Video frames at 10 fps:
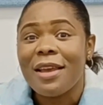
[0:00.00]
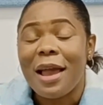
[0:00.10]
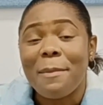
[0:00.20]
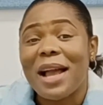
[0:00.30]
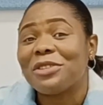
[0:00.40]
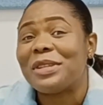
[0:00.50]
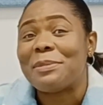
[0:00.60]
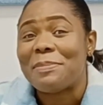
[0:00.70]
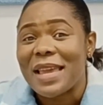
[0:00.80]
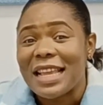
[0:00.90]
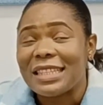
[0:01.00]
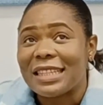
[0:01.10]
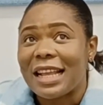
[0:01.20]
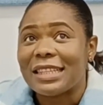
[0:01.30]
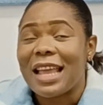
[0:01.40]
I'm actually based
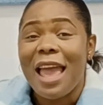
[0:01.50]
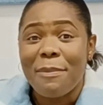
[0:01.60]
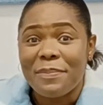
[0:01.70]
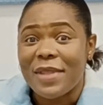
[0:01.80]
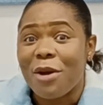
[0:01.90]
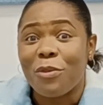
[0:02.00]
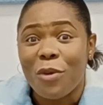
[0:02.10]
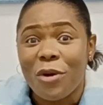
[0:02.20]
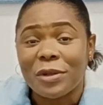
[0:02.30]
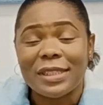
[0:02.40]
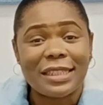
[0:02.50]
at Emdale Ward.